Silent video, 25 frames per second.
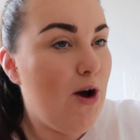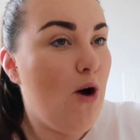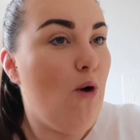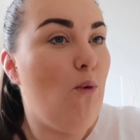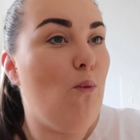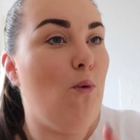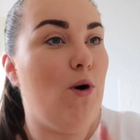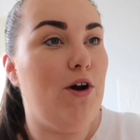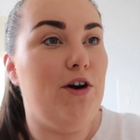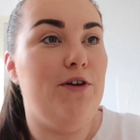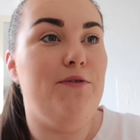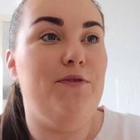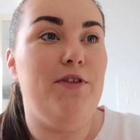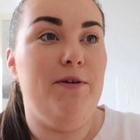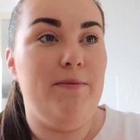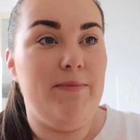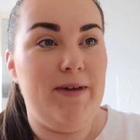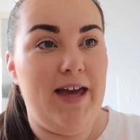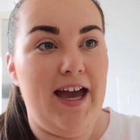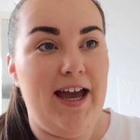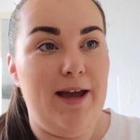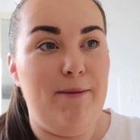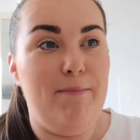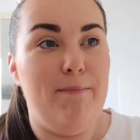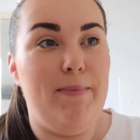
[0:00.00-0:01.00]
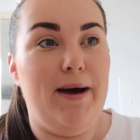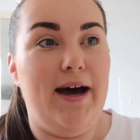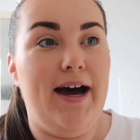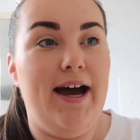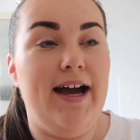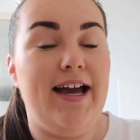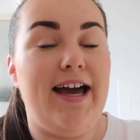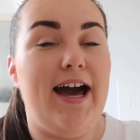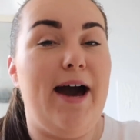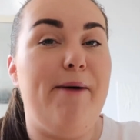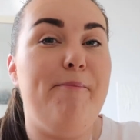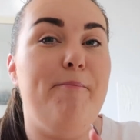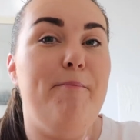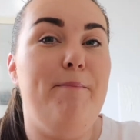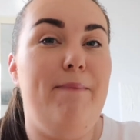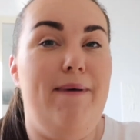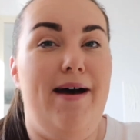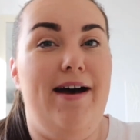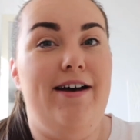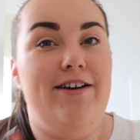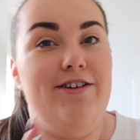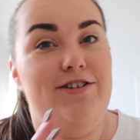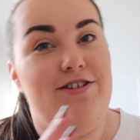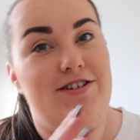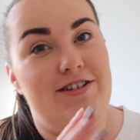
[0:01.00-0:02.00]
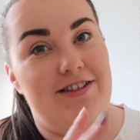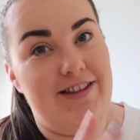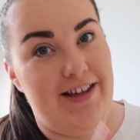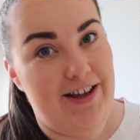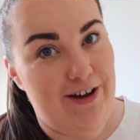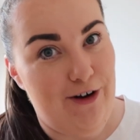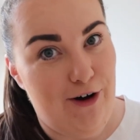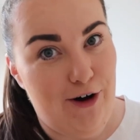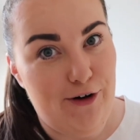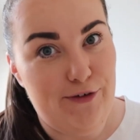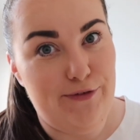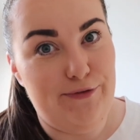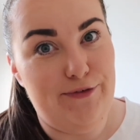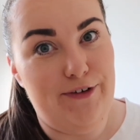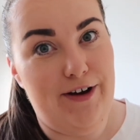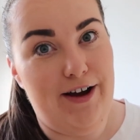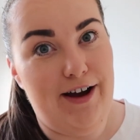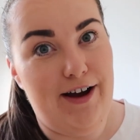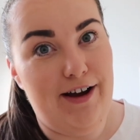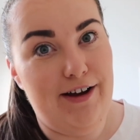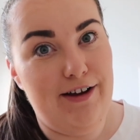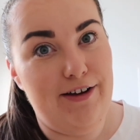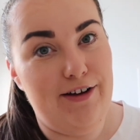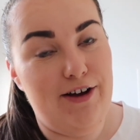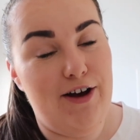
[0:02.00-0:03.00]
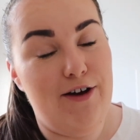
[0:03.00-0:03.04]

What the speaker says: one of them came back and bettered the offer